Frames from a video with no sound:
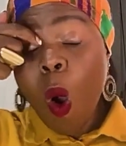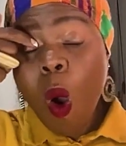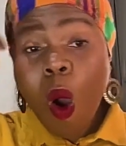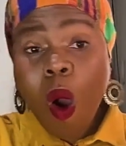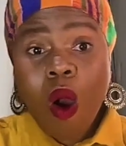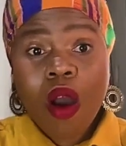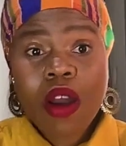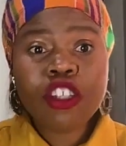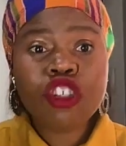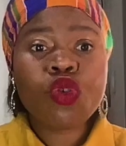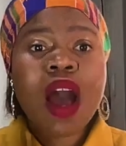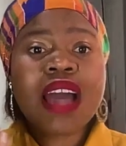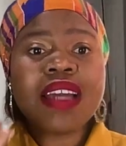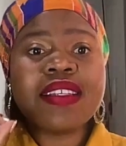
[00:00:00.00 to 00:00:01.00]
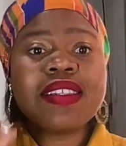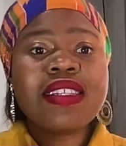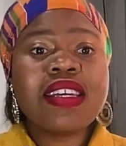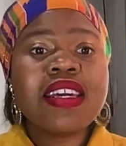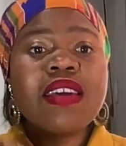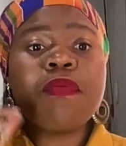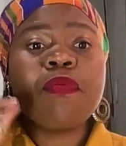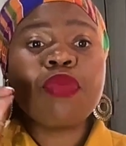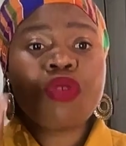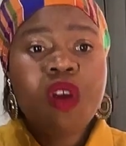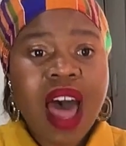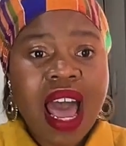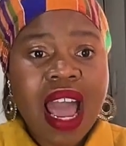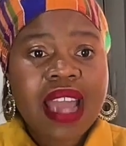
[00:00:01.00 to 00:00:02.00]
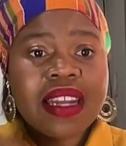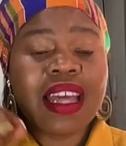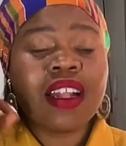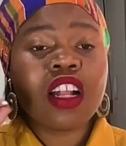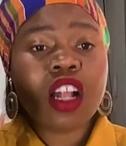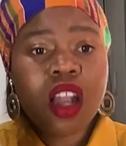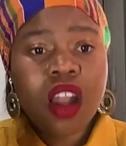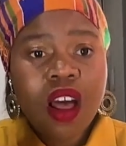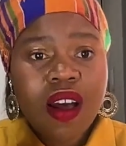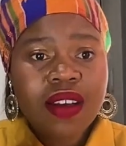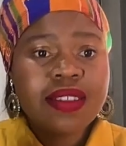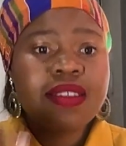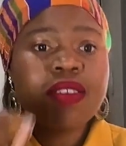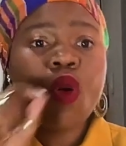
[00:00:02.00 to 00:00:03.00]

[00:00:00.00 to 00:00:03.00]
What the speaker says: or do I see pride and class